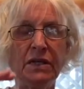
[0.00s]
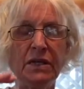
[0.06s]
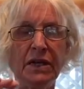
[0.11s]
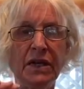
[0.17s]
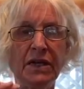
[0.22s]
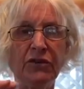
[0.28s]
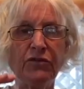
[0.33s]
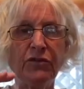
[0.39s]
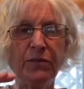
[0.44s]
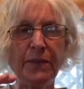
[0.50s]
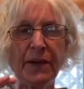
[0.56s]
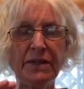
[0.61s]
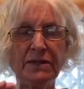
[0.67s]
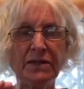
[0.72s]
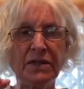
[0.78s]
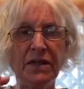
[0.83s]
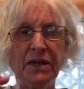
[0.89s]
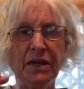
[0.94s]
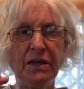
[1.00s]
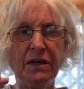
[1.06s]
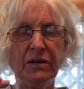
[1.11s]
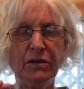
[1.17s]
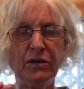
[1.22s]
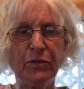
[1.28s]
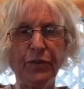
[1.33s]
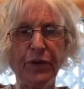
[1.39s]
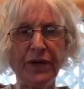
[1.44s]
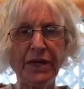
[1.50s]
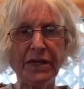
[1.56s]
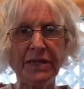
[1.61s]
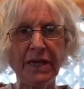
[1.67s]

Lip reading: incrementally you bring it